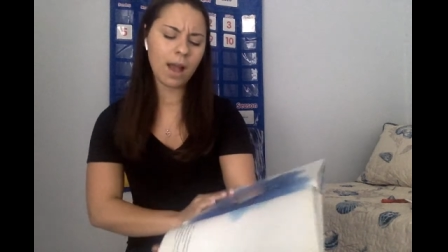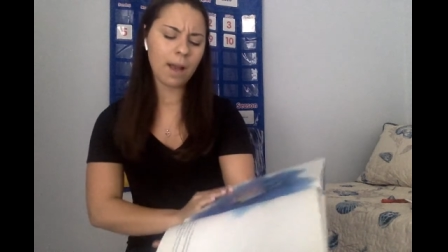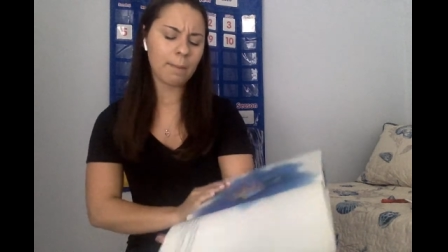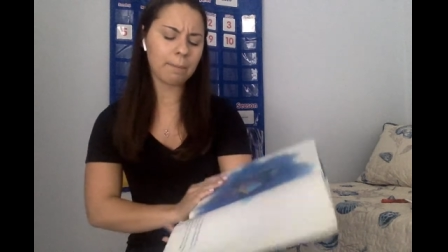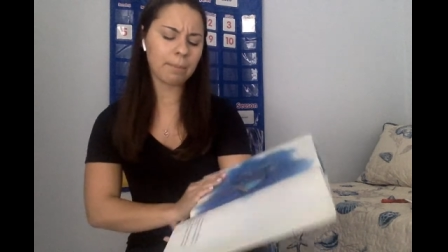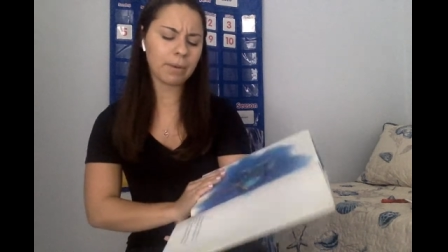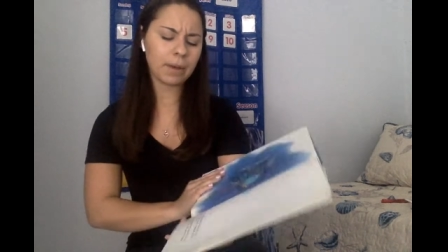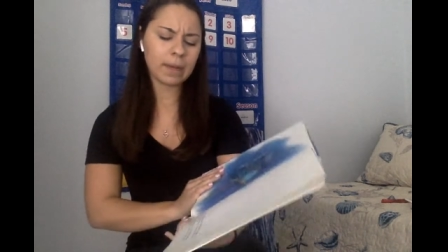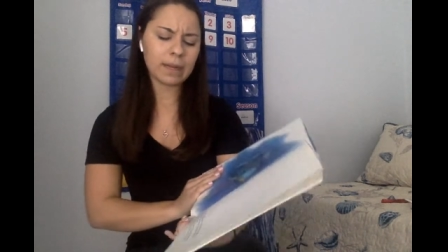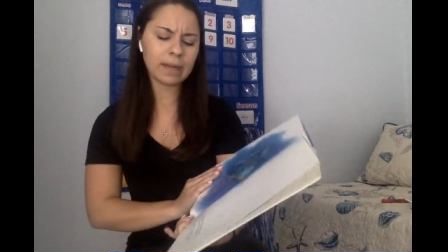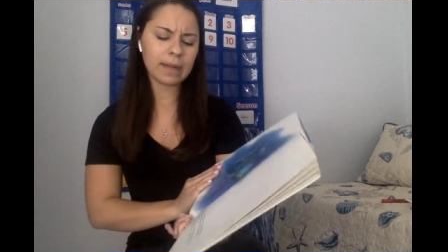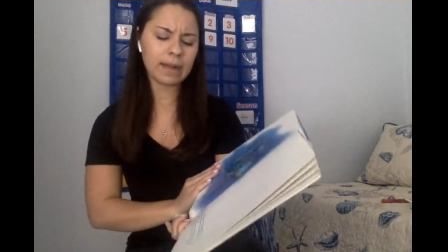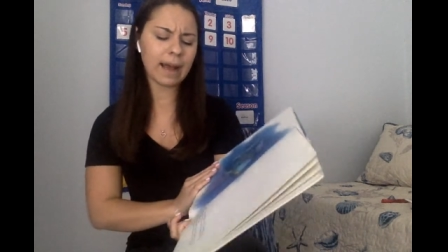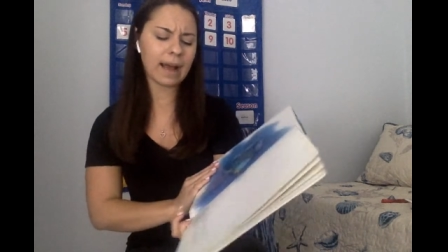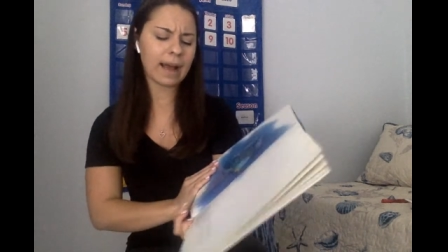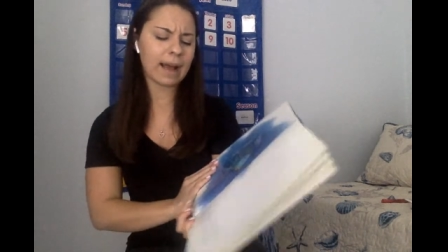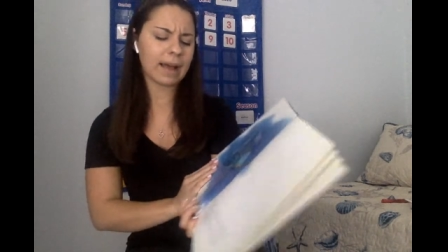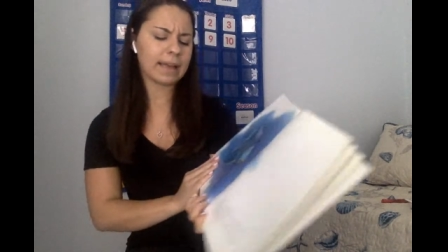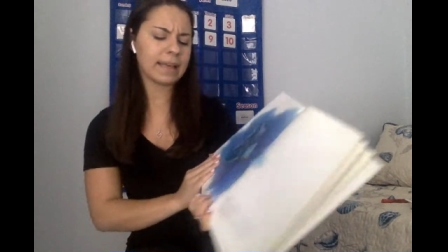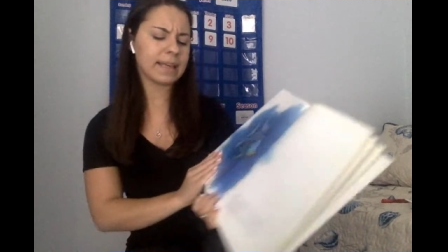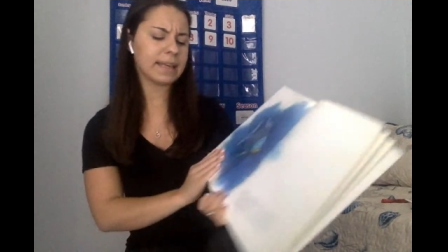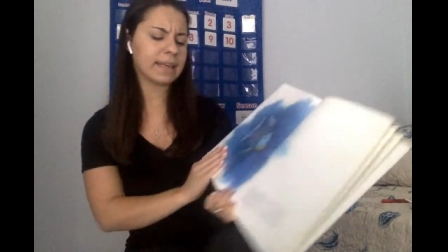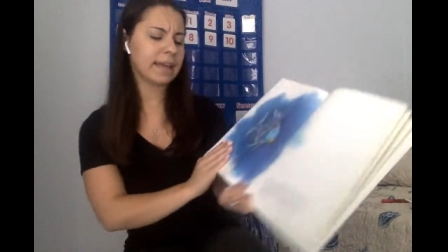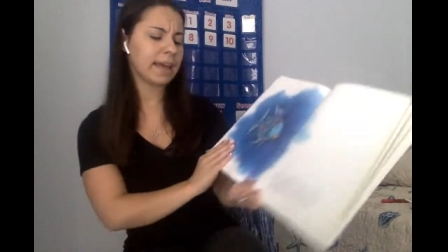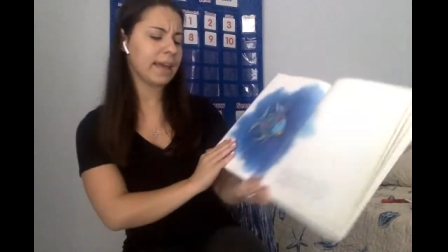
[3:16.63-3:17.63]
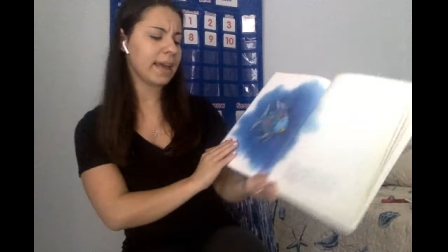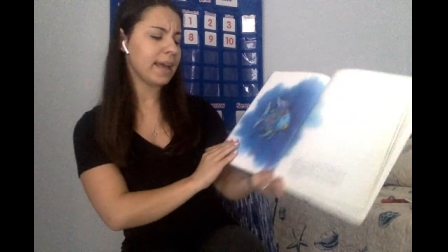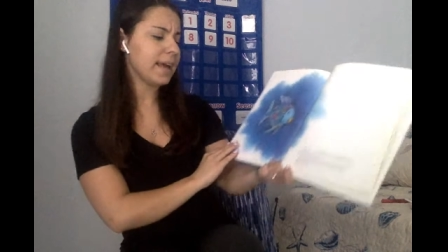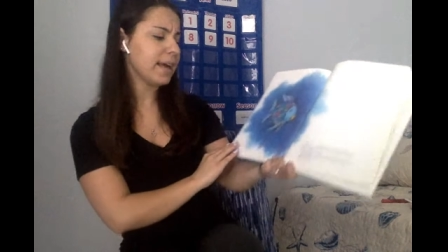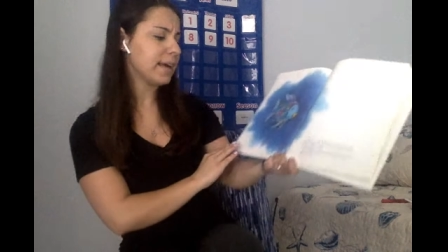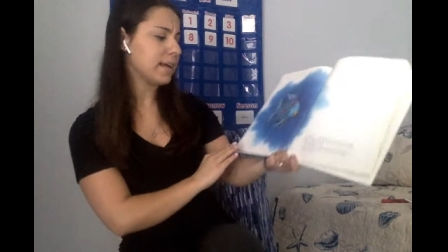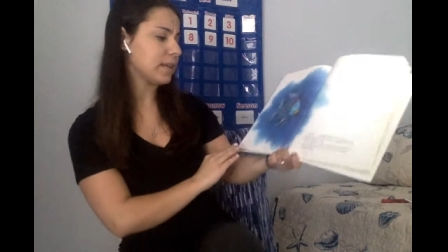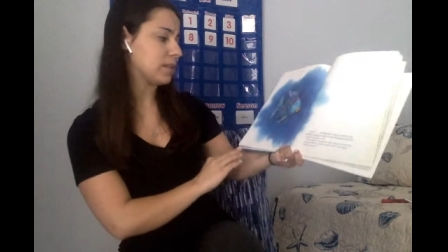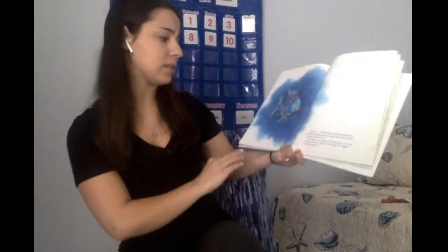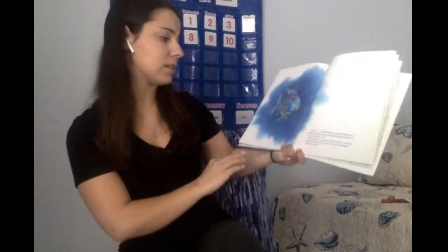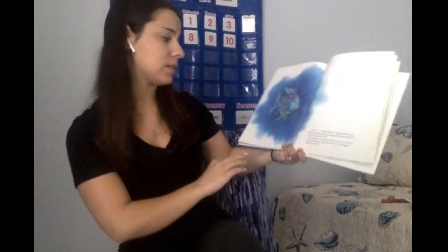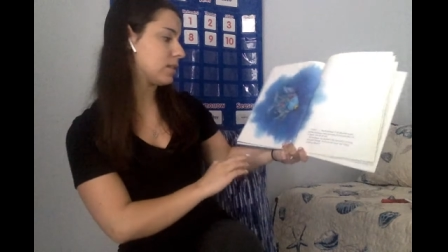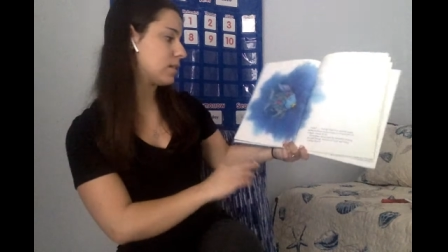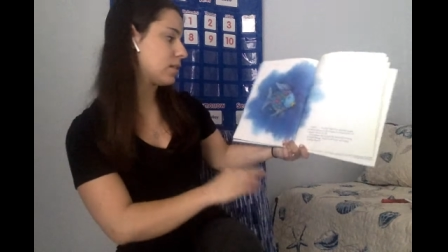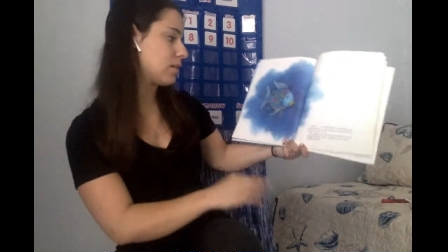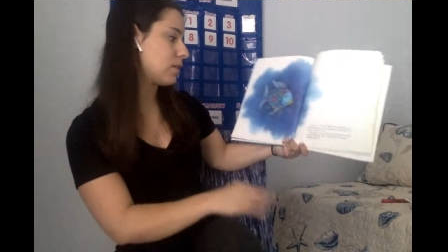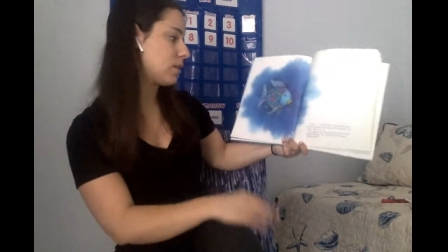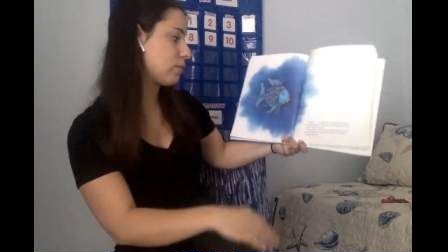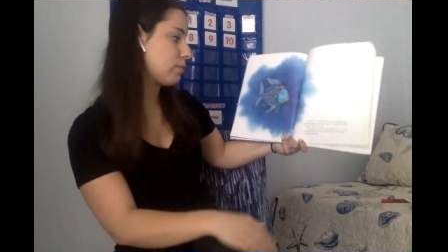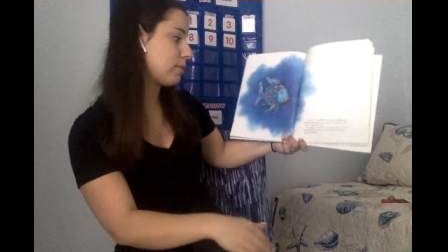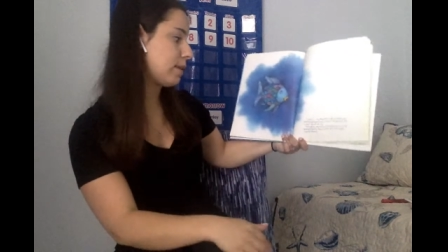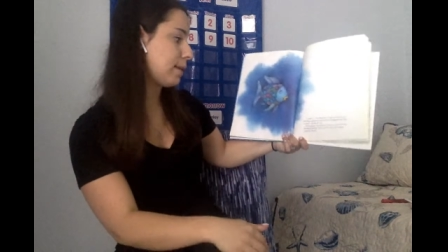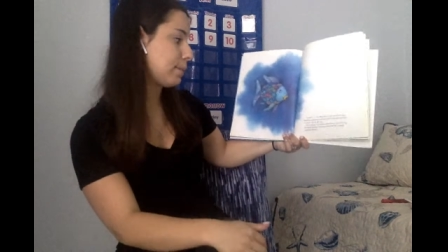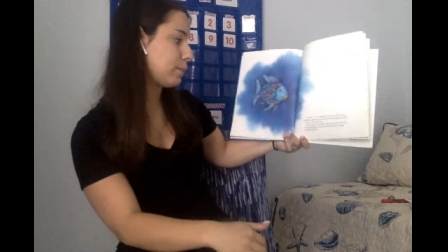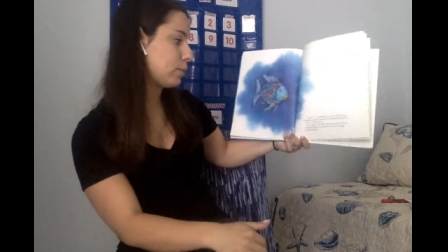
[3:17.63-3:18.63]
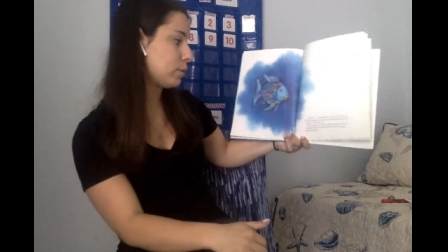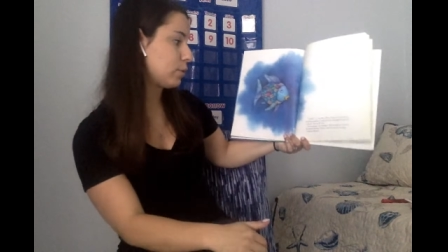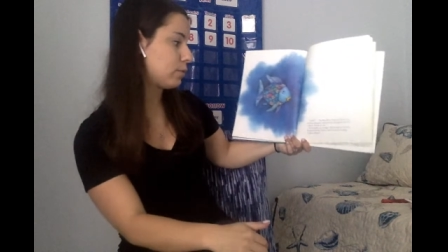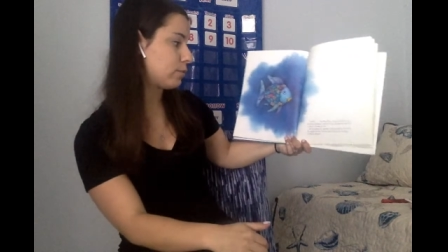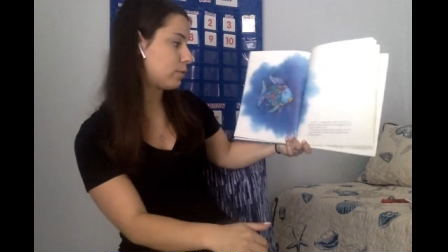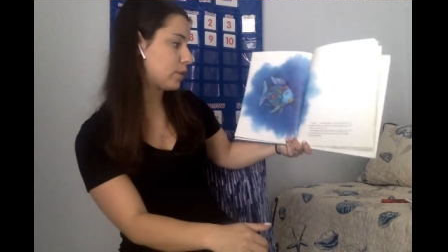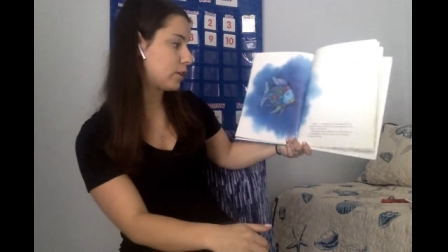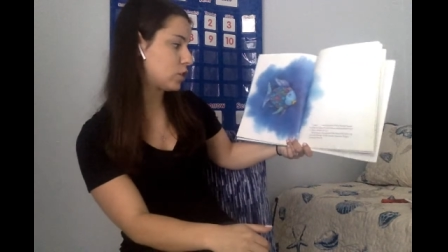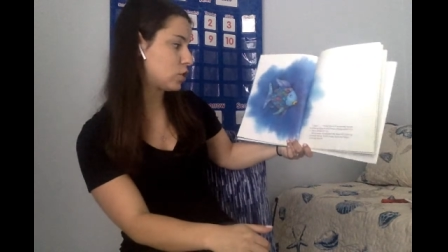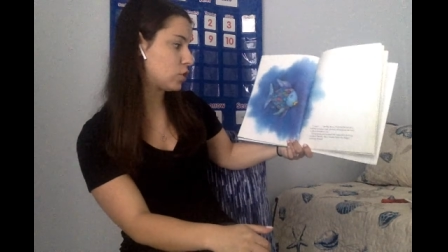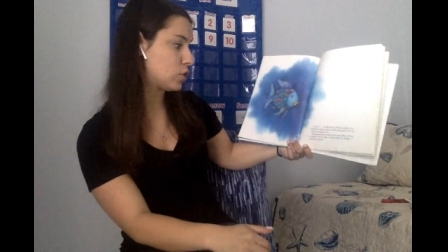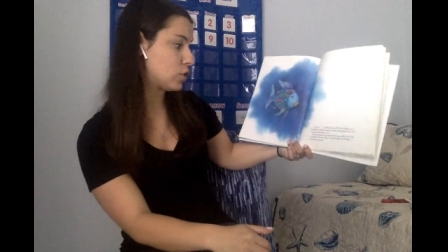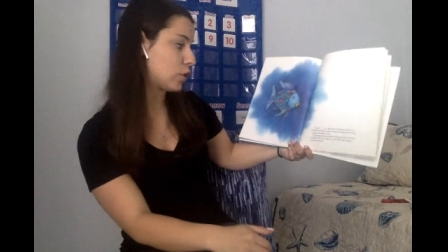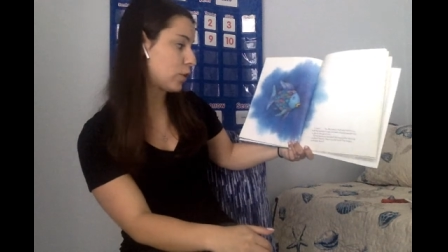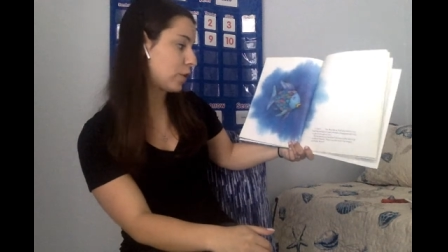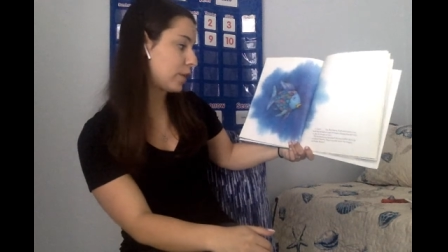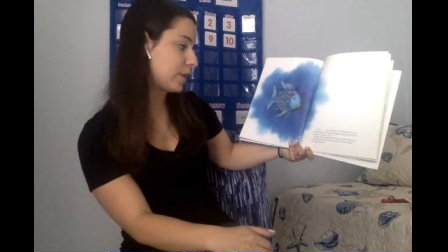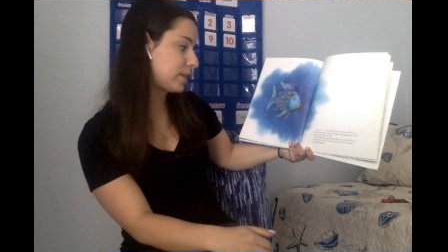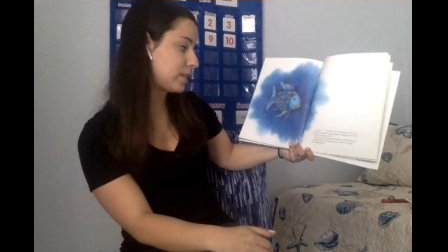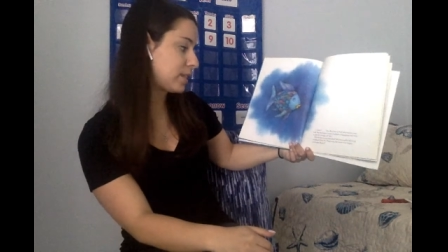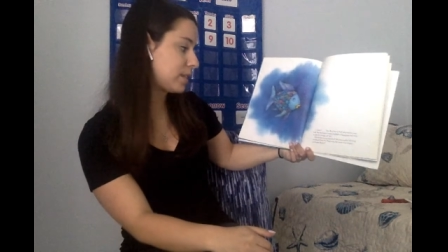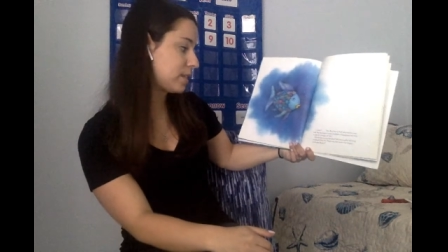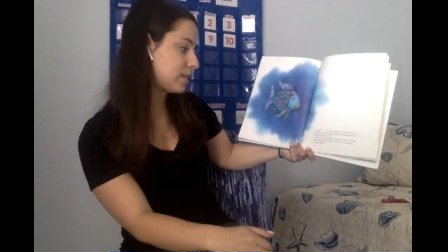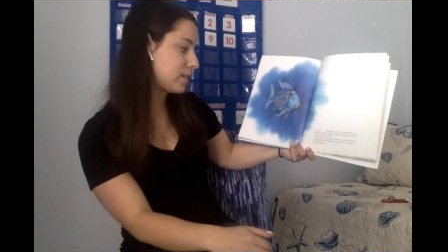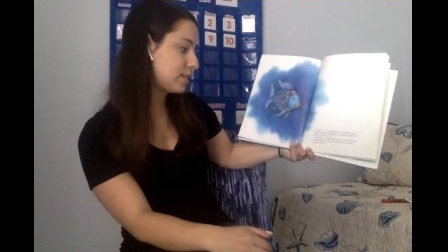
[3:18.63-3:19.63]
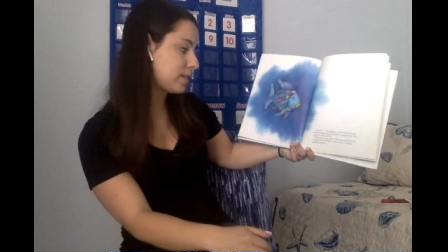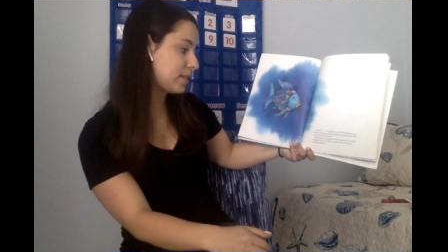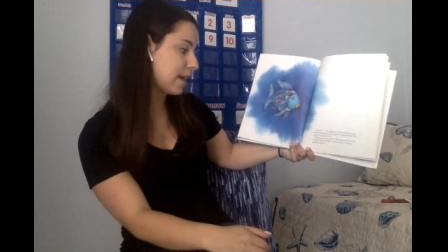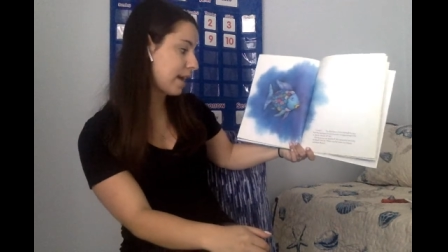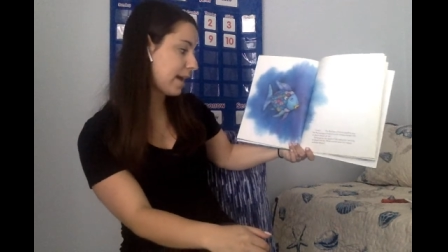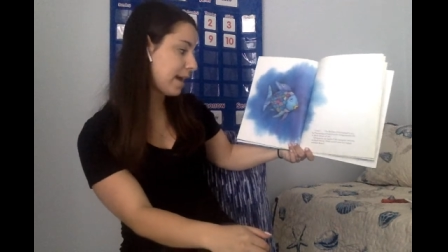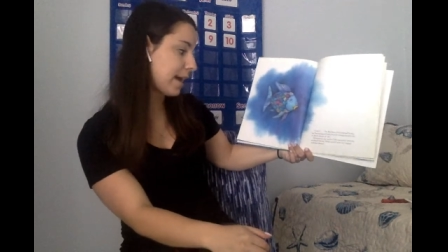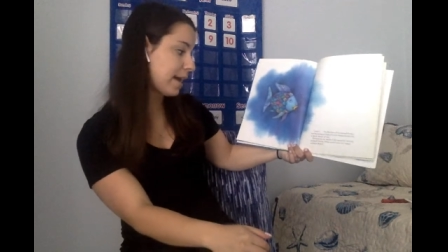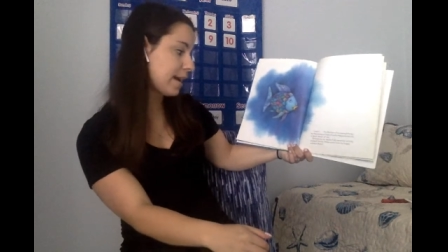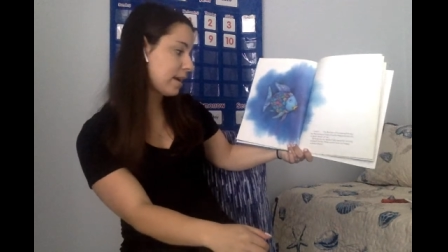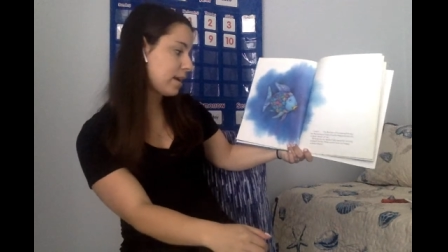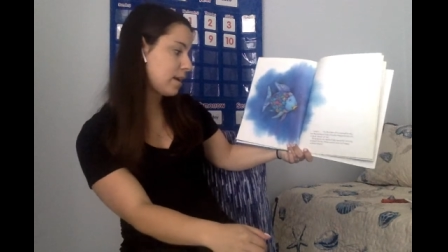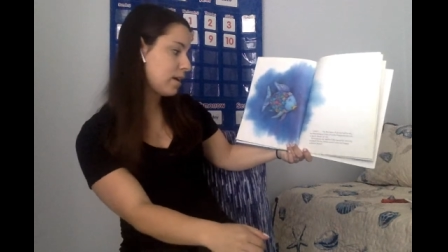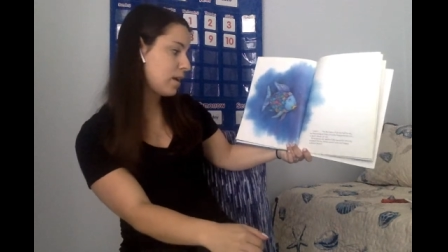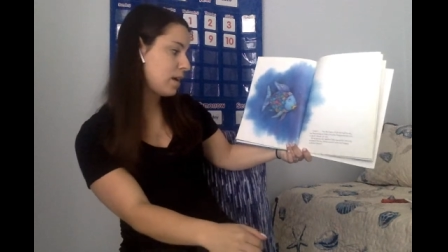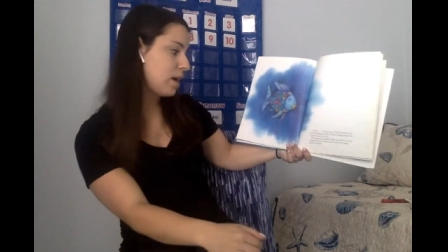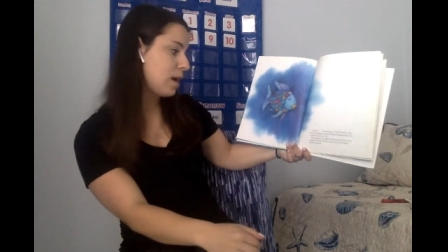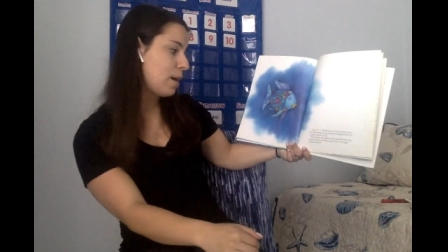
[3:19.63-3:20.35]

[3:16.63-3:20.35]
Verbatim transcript: But I can't, the rainbow fish started to say,